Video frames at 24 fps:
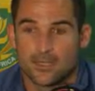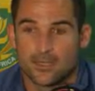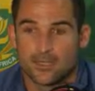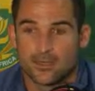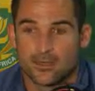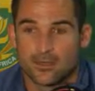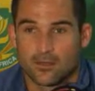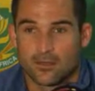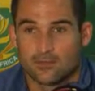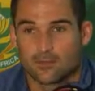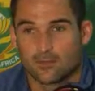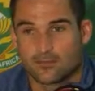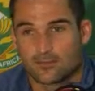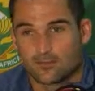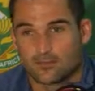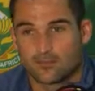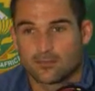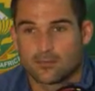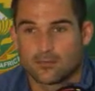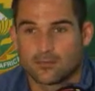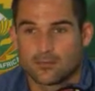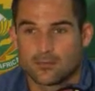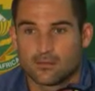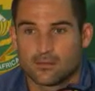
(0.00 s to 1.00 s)
yeah,
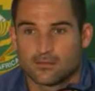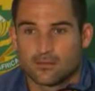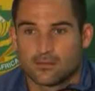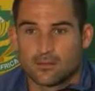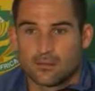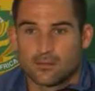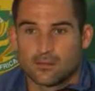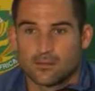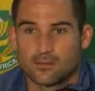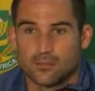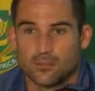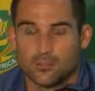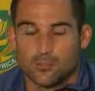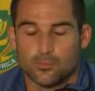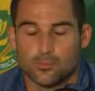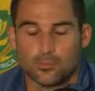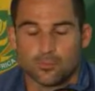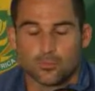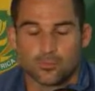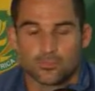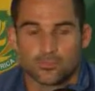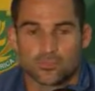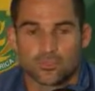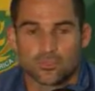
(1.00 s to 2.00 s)
their new
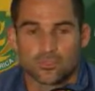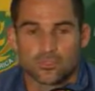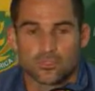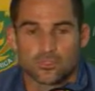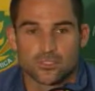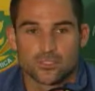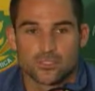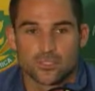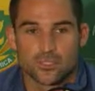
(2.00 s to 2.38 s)
ball start